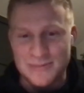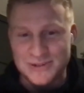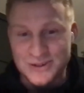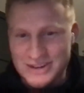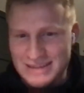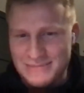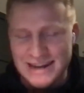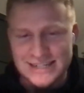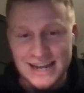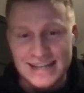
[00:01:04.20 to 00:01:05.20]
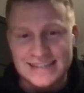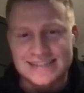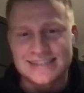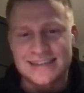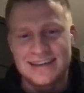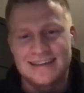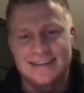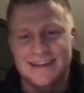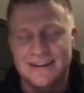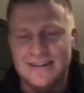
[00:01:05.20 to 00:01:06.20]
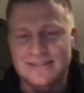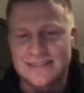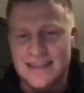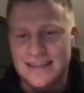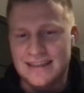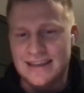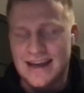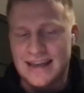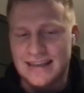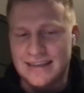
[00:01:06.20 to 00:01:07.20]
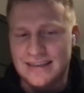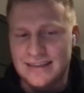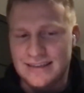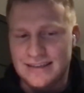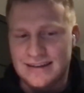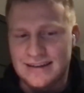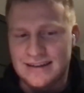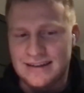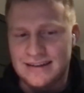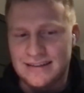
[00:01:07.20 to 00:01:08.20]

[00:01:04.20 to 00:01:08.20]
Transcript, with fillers: the opportunity by chance at Ohio State, I uh,